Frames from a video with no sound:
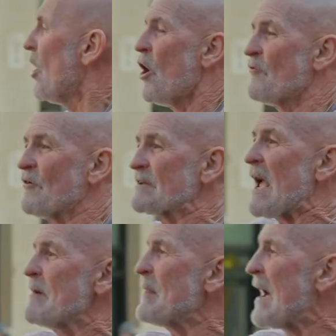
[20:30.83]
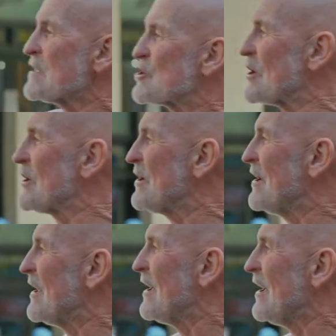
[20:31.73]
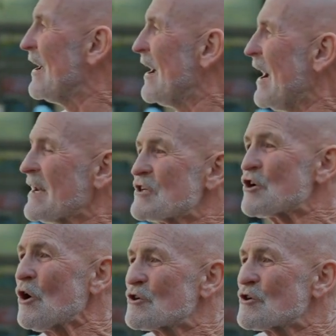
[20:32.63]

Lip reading: or for damnation. And it's your